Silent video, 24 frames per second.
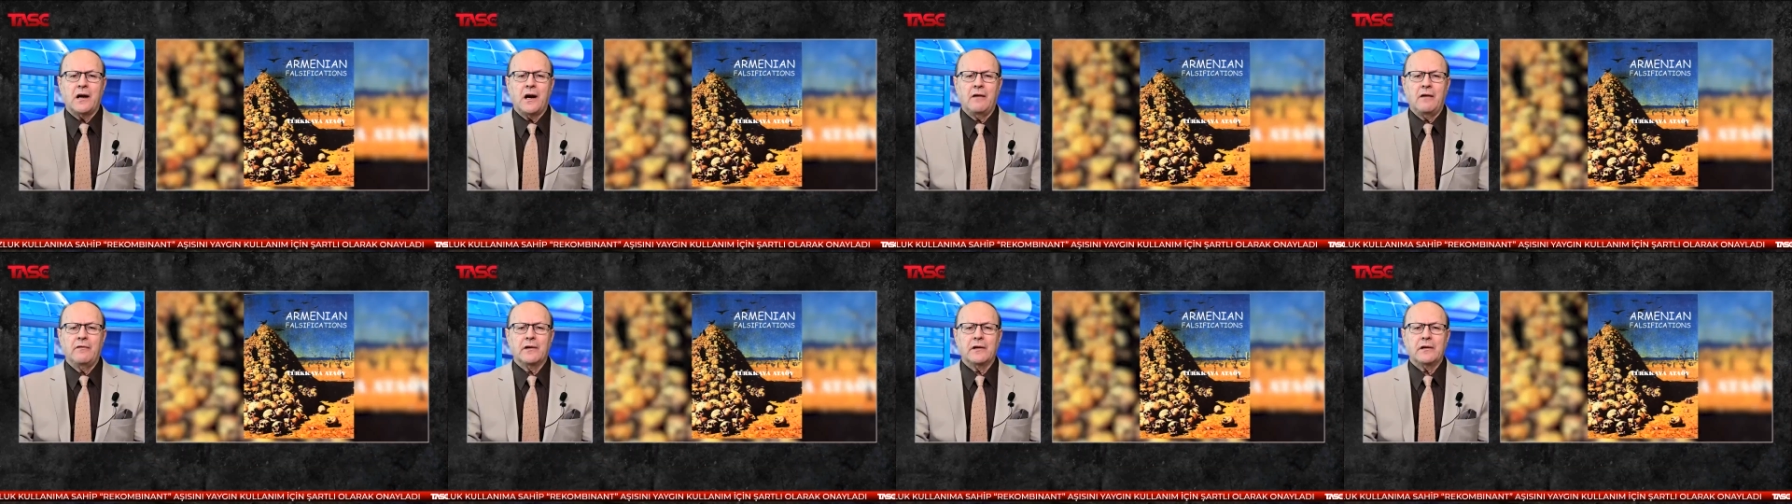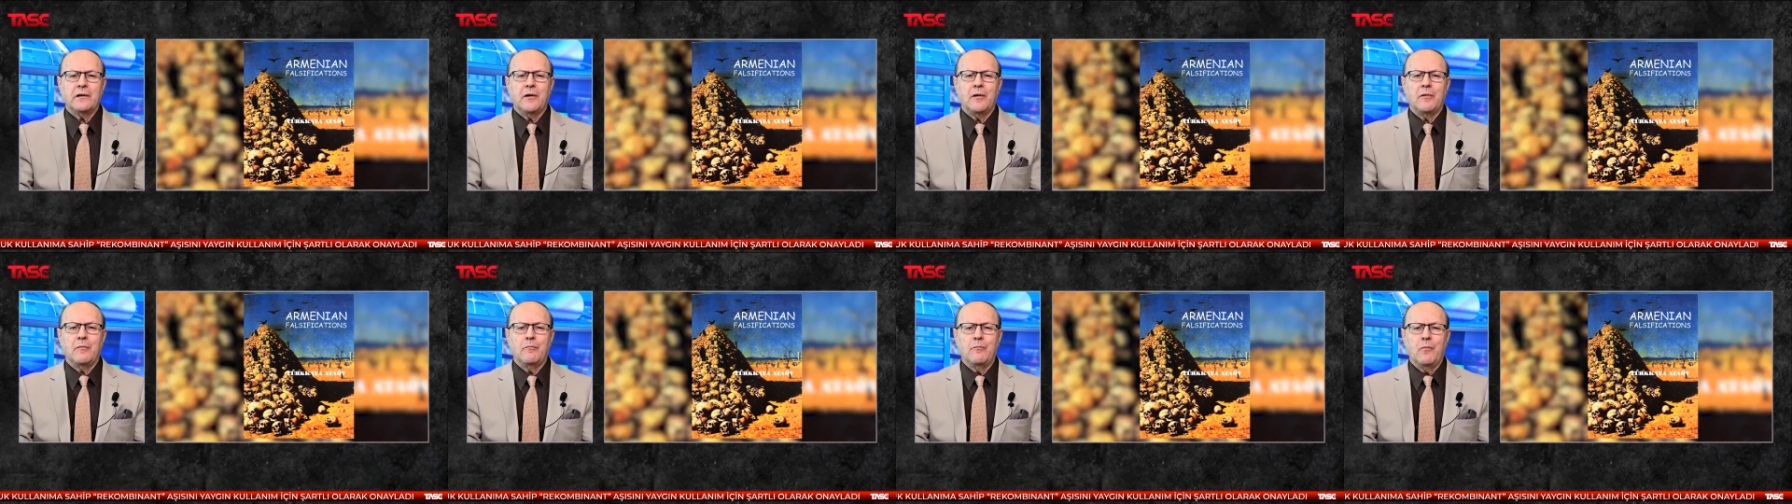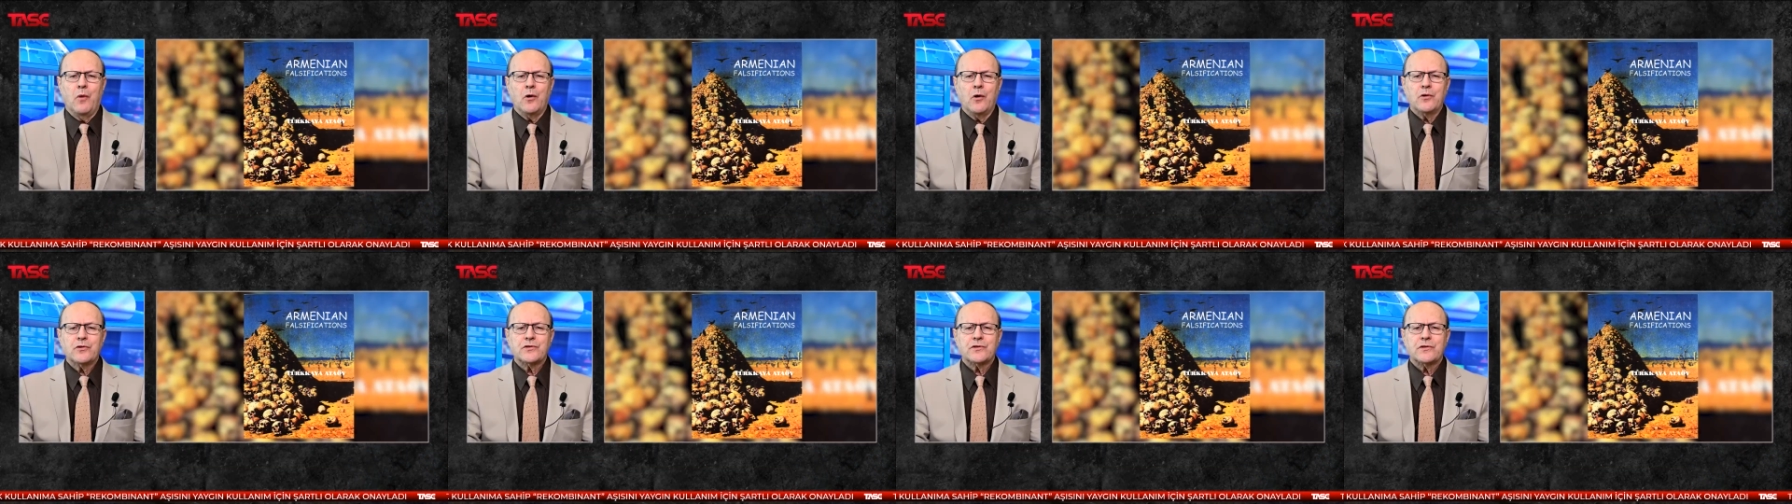covered
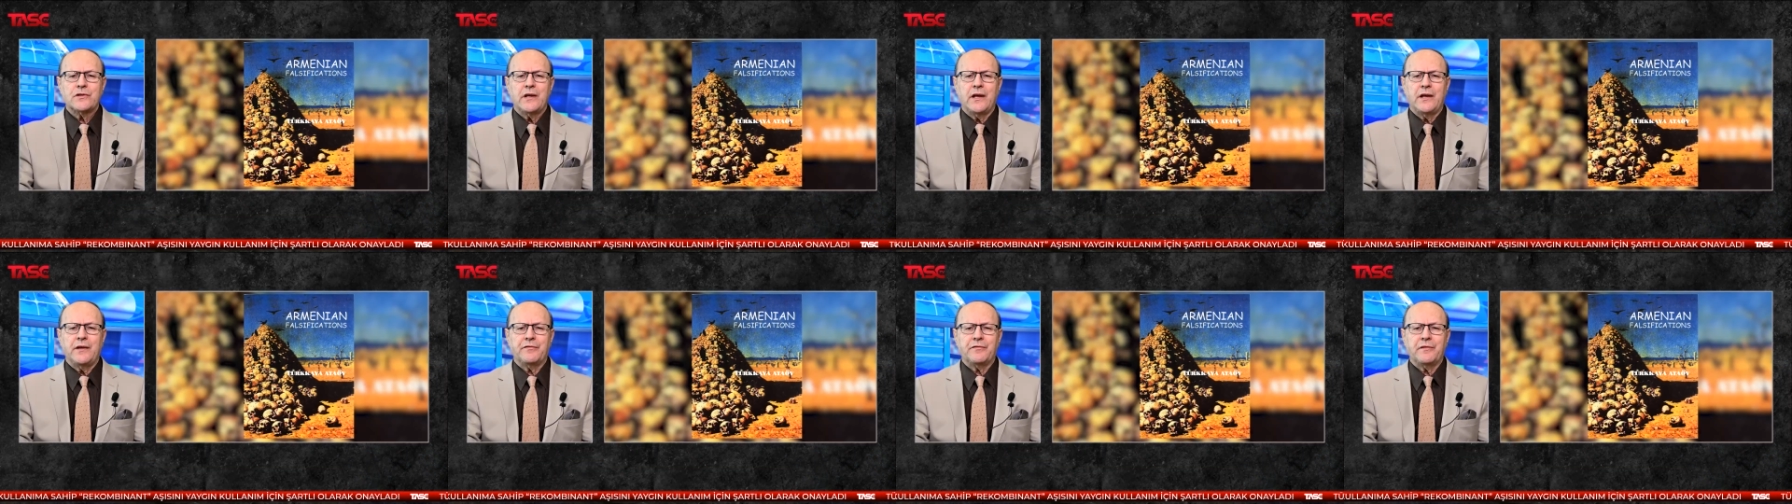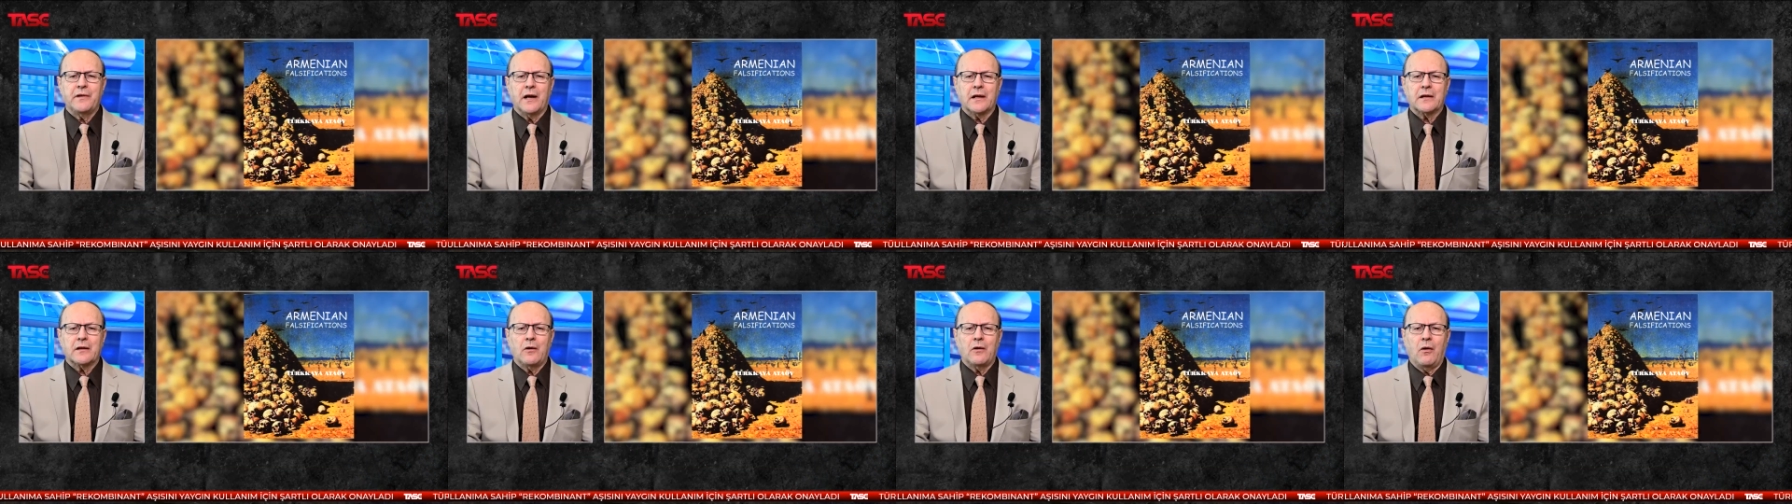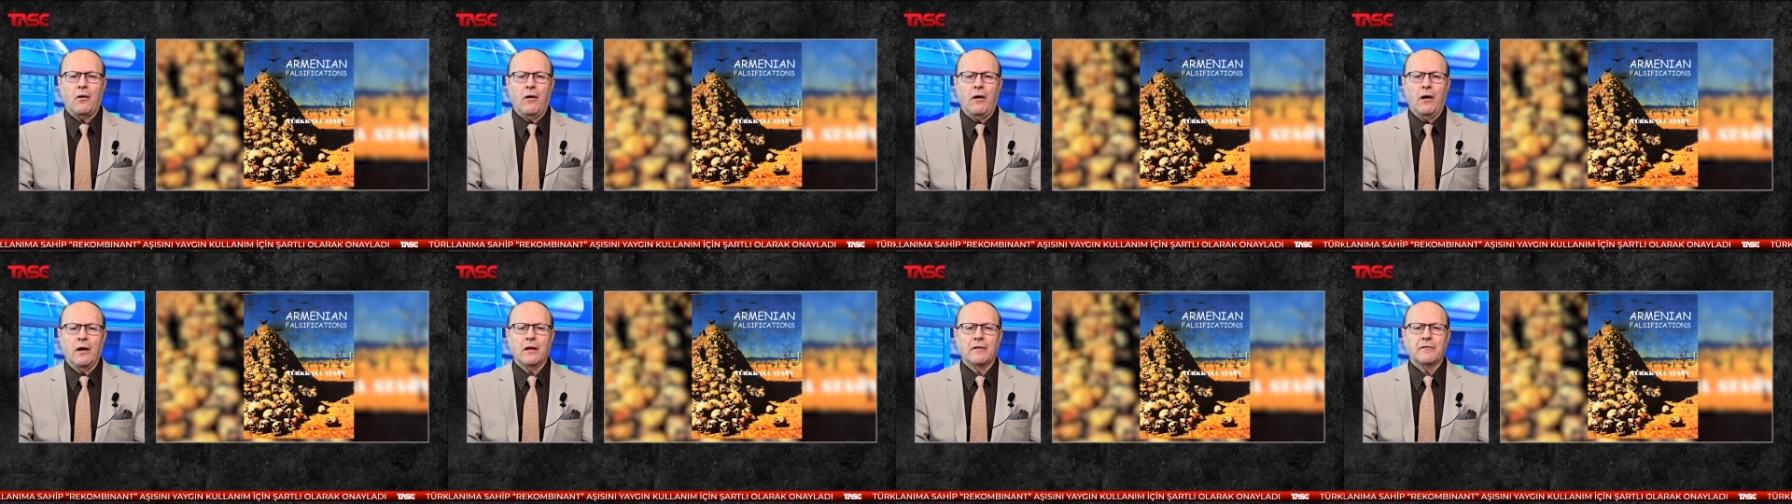most, if not
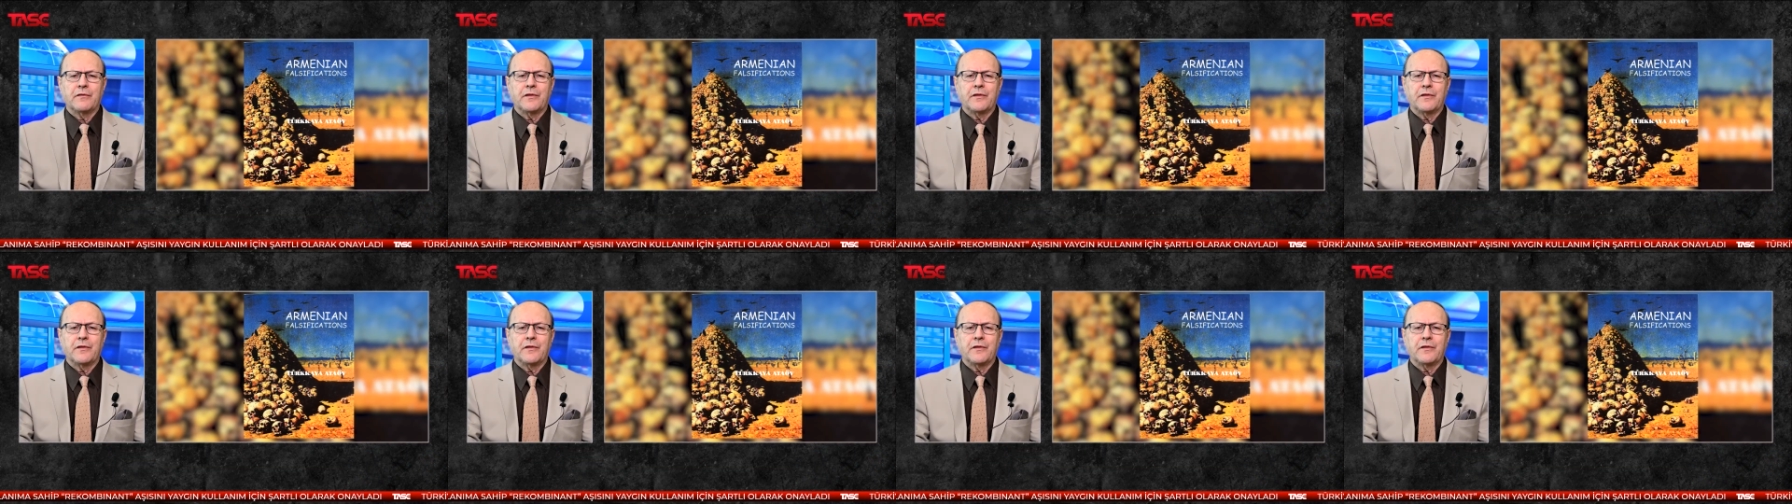all,